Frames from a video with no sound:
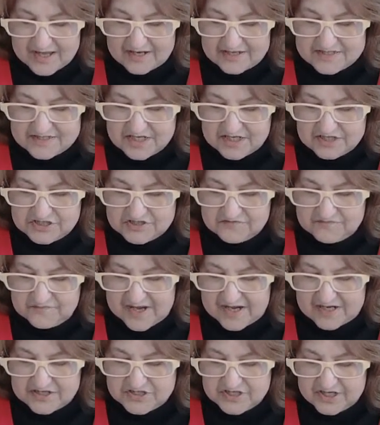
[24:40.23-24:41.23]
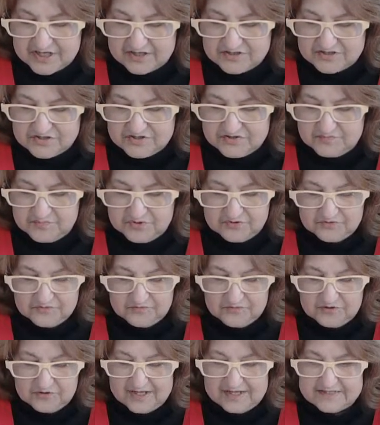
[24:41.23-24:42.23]
and a touch of magic to the
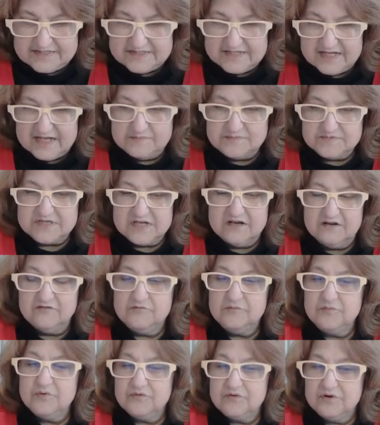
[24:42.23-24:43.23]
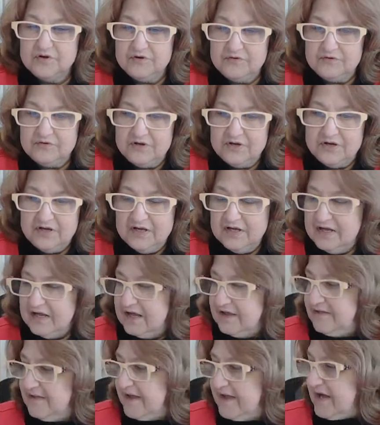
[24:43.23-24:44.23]
beautiful landscapes of Peru.
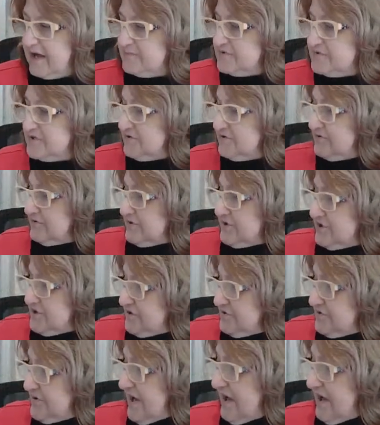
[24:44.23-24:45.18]
And they absolutely do